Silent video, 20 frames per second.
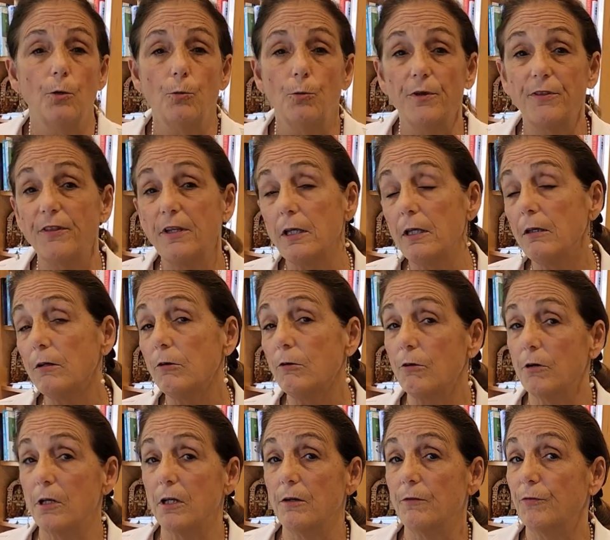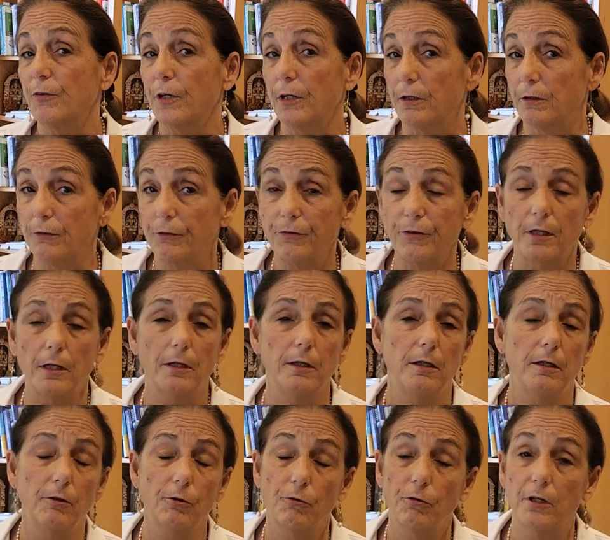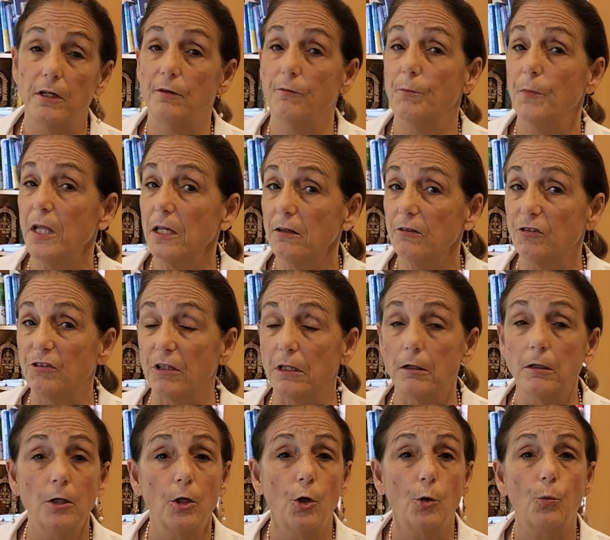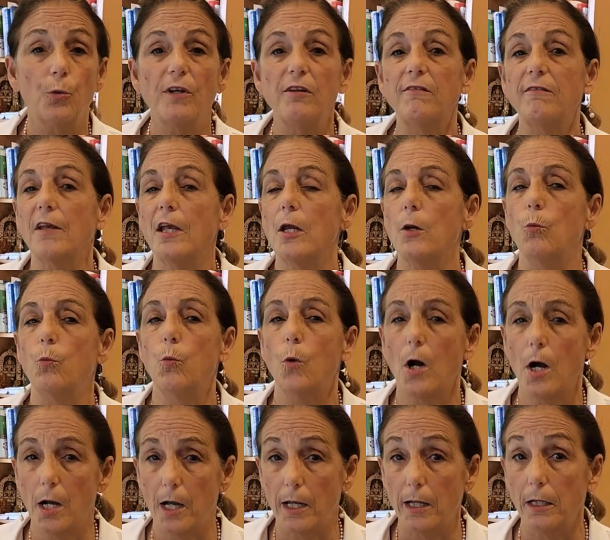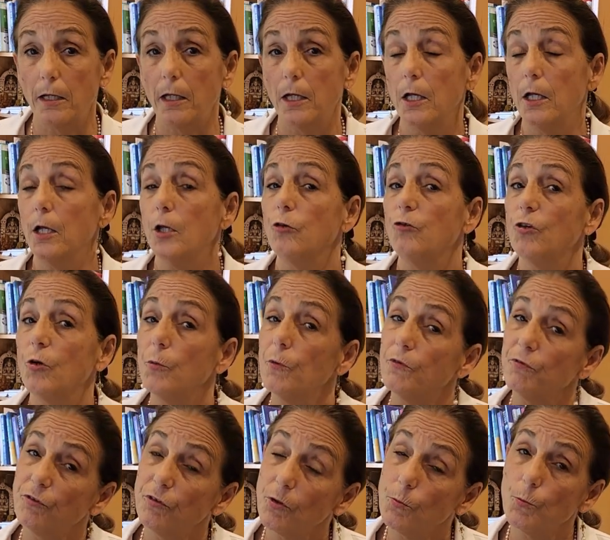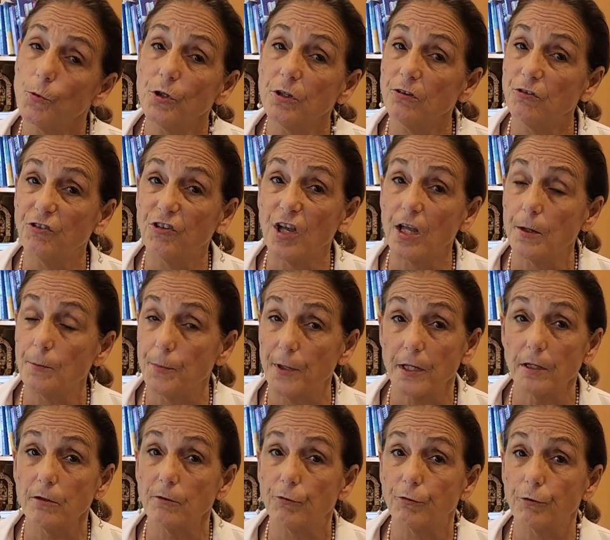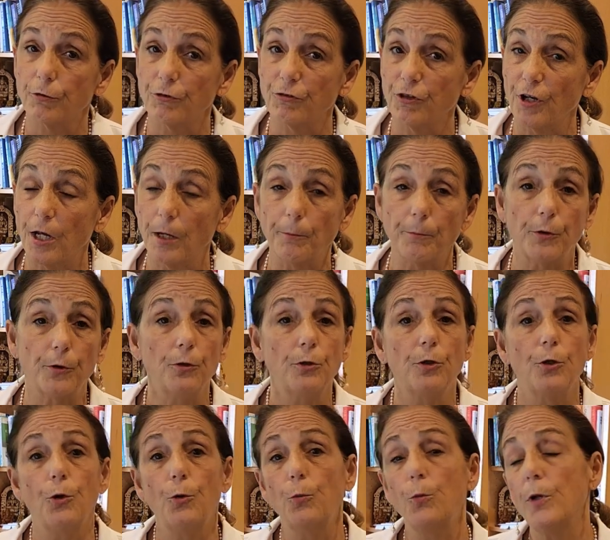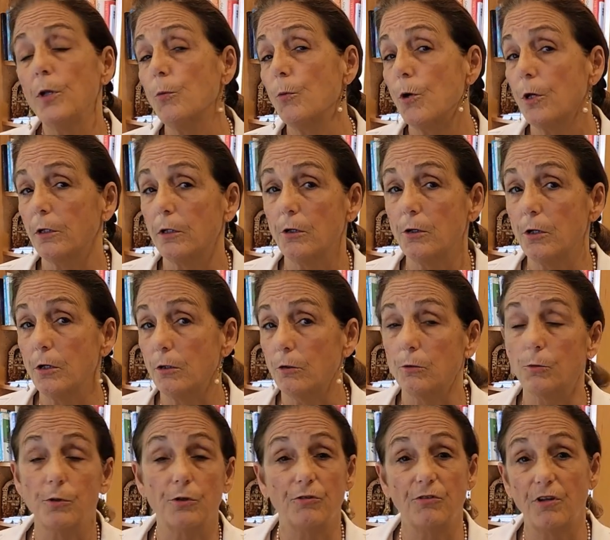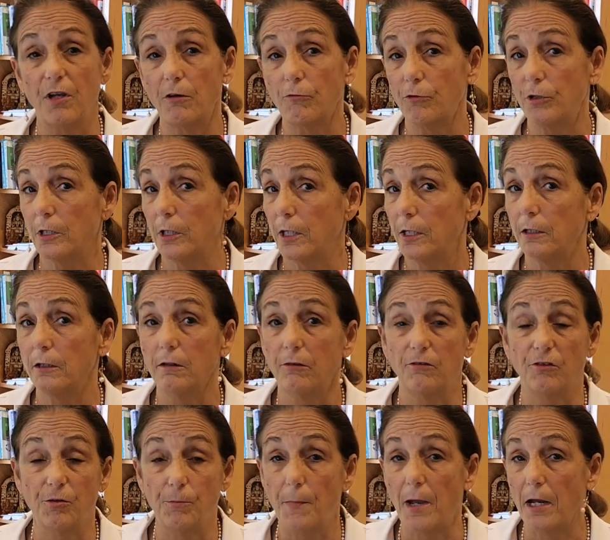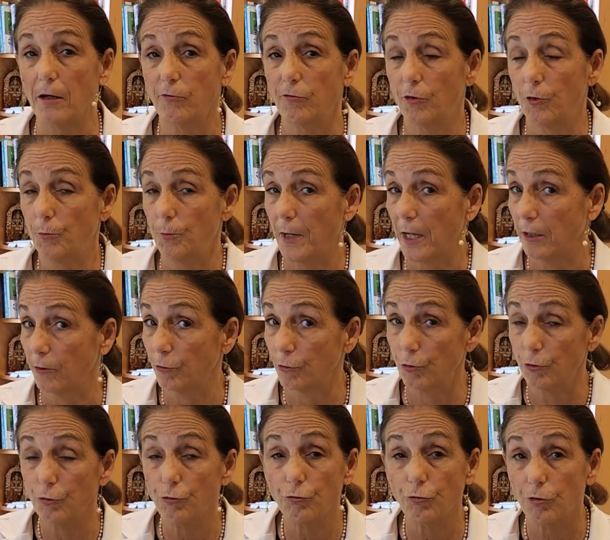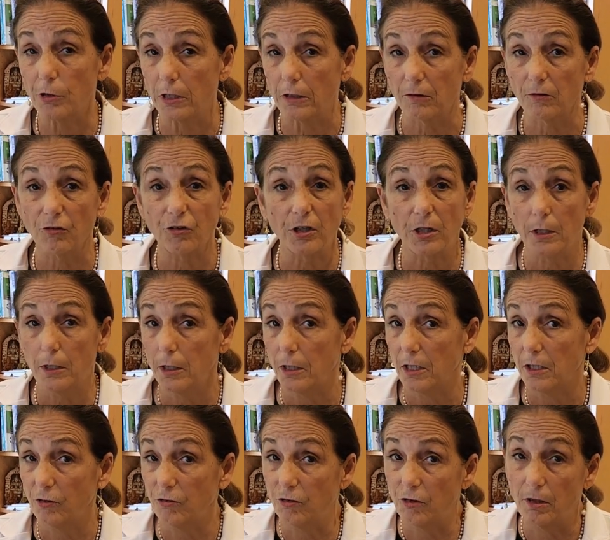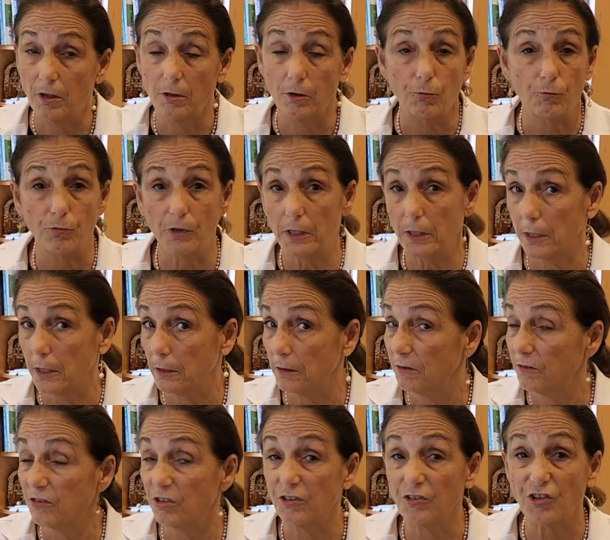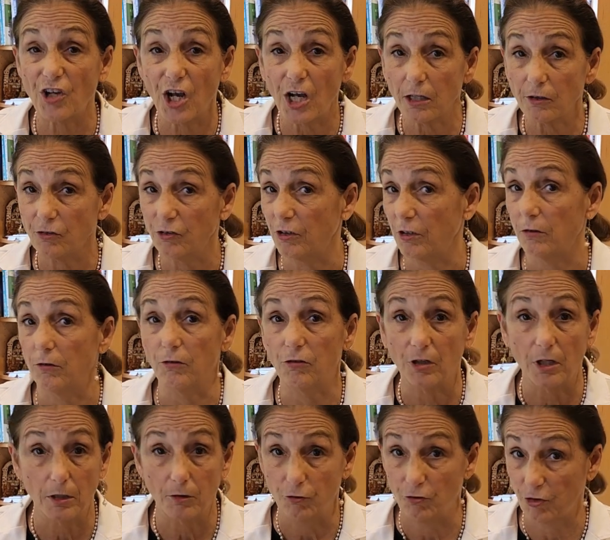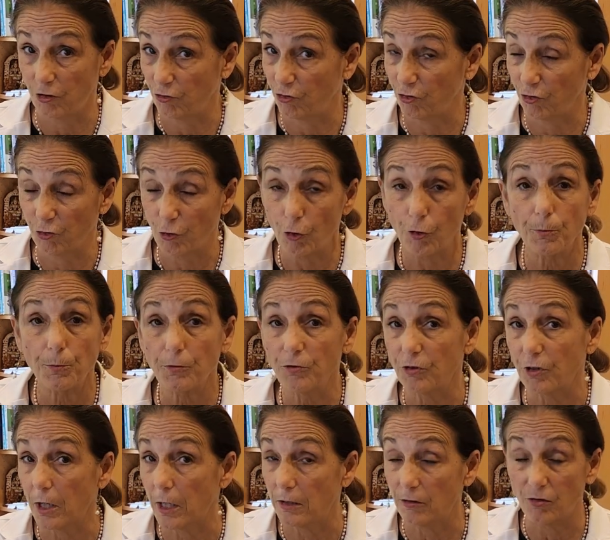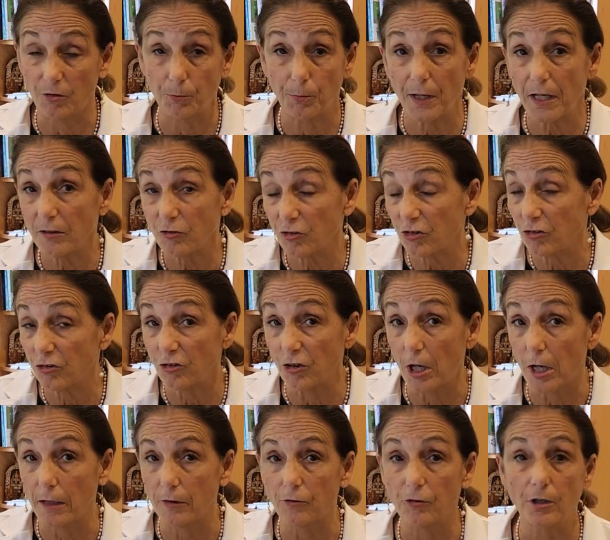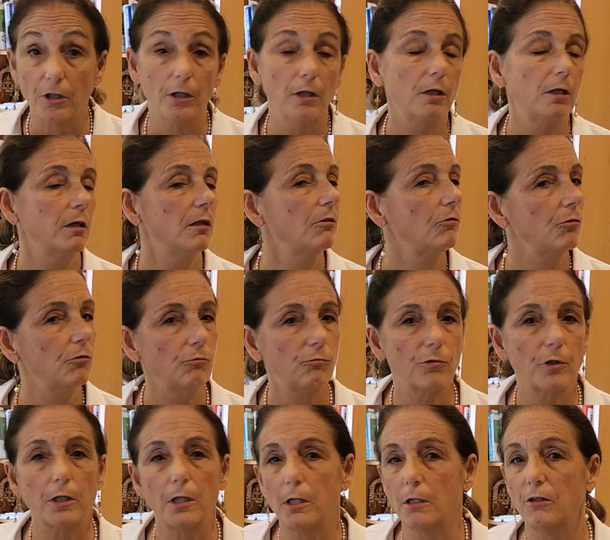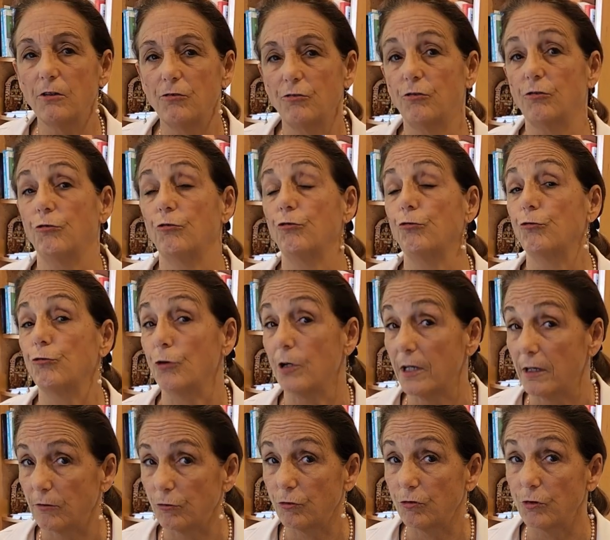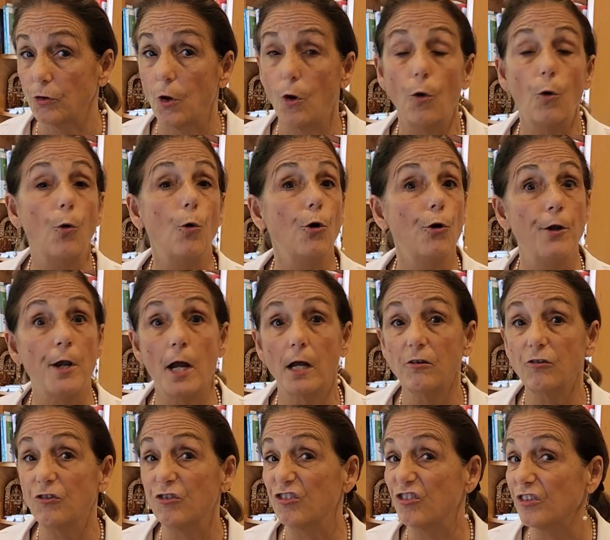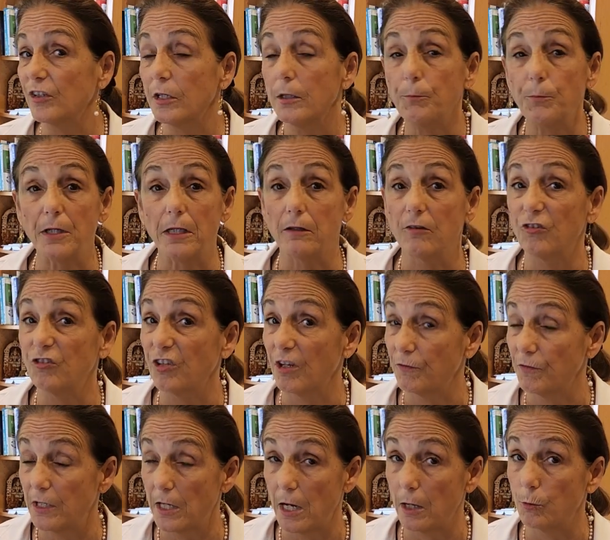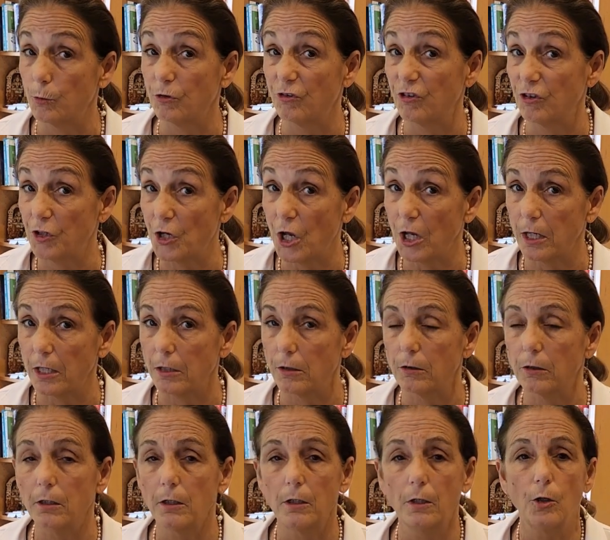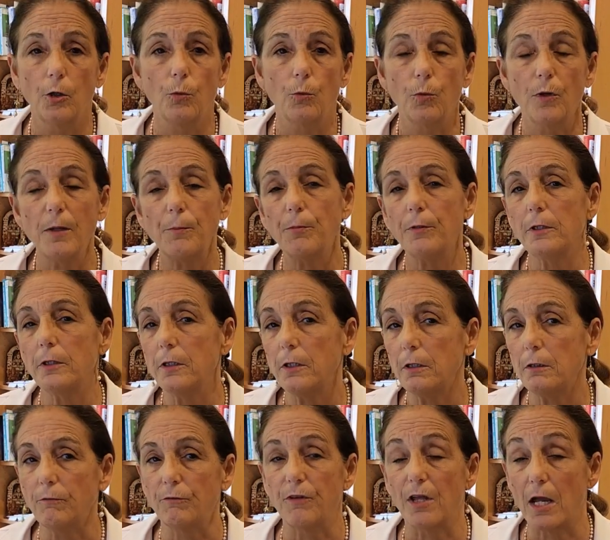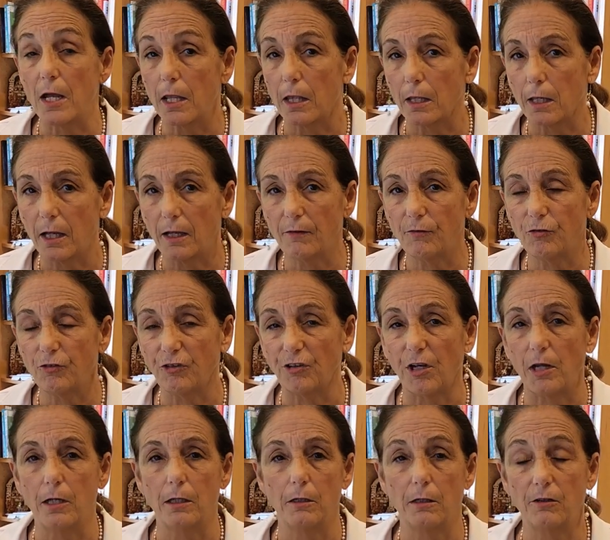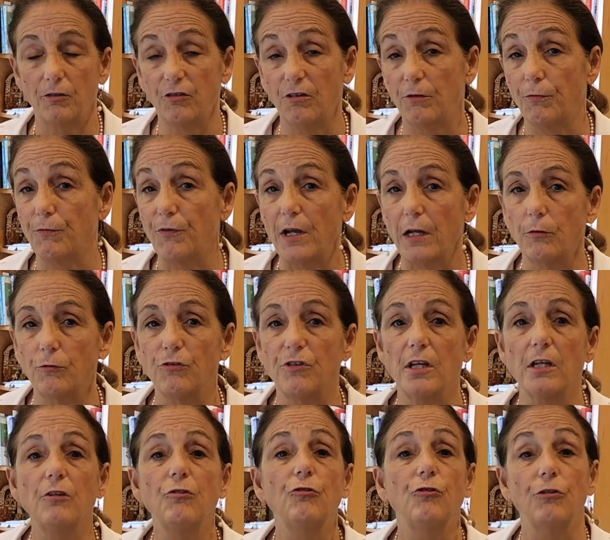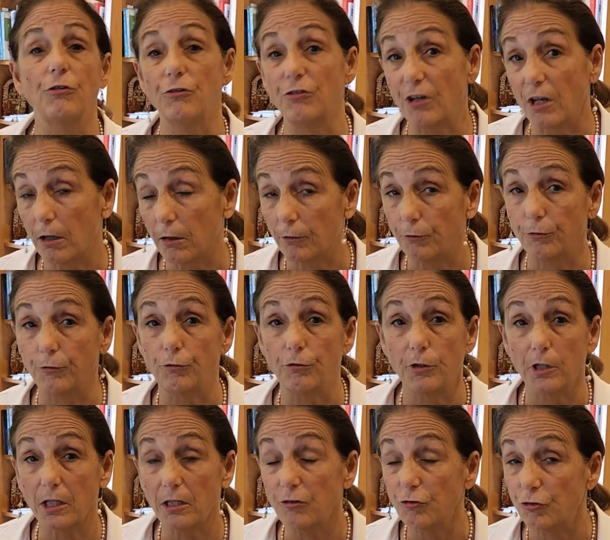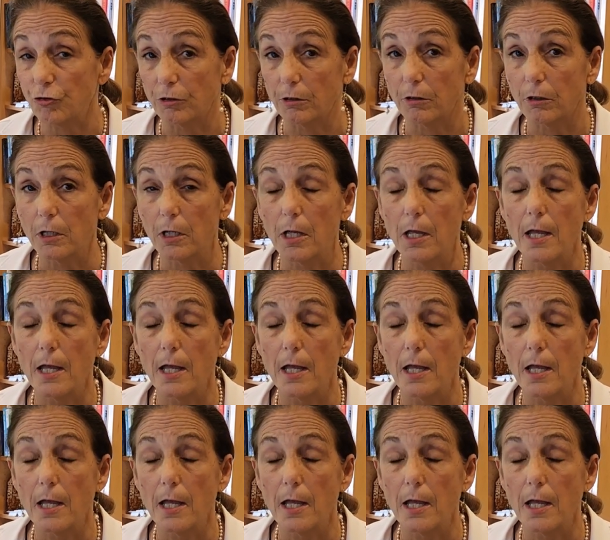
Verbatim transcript: With integrative health and integrative medicine, we say why. So if someone is diabetic, for example, we want to know, is that related to macro and micronutrients? Is it related to toxins, such as herbicides and pesticides? Is it related to stress or not sleeping 7 hours a night? We believe that lifestyle is the foundation to health creation.